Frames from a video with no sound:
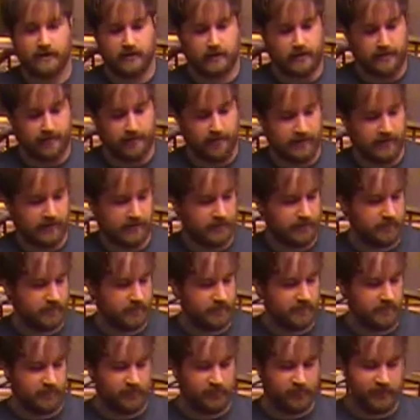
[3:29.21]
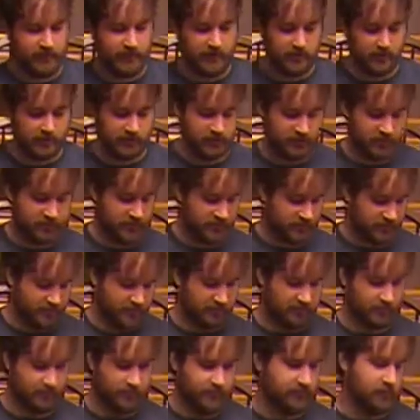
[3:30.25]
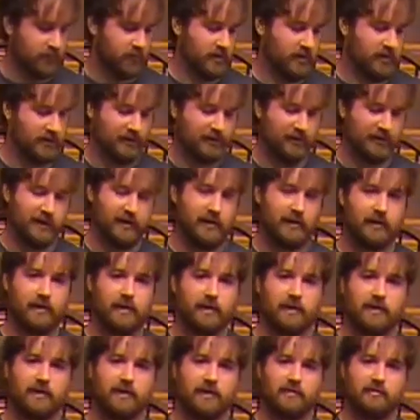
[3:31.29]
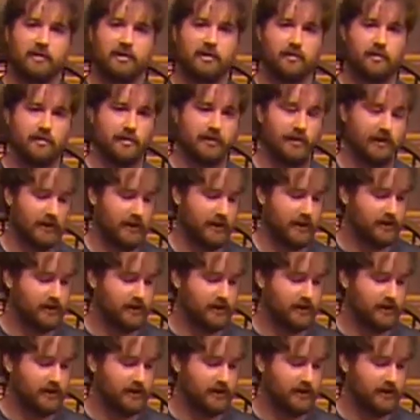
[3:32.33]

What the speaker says: I'm not exactly sure what exactly I need to be doing to